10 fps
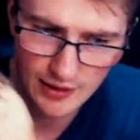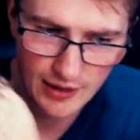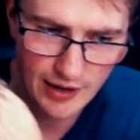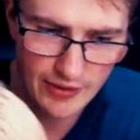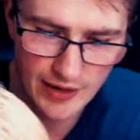
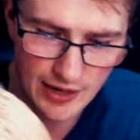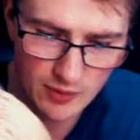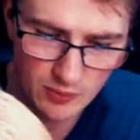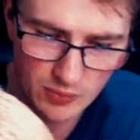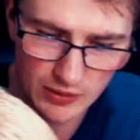And then
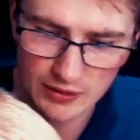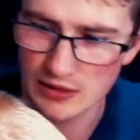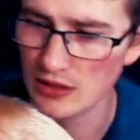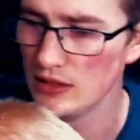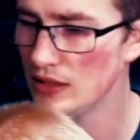put a
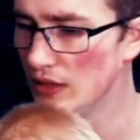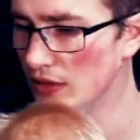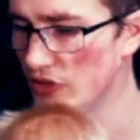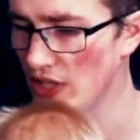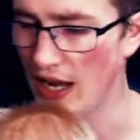little
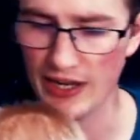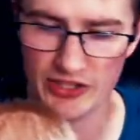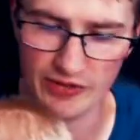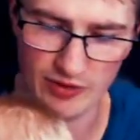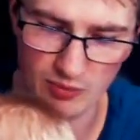touch
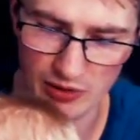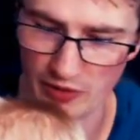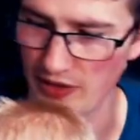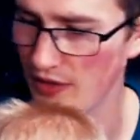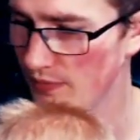of the blue
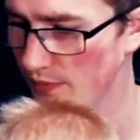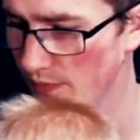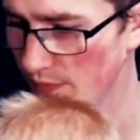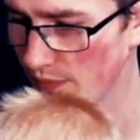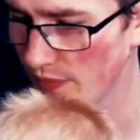in.
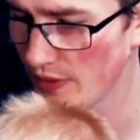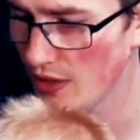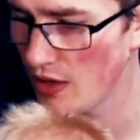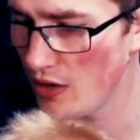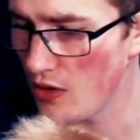
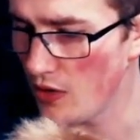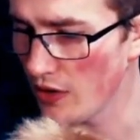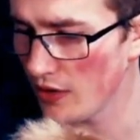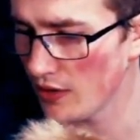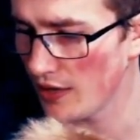
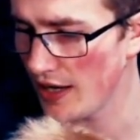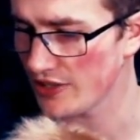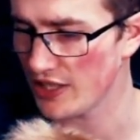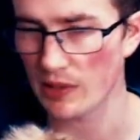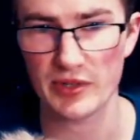Or,
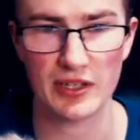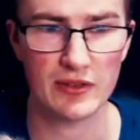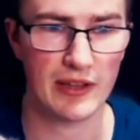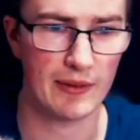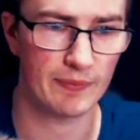actually, I'm just going to do that.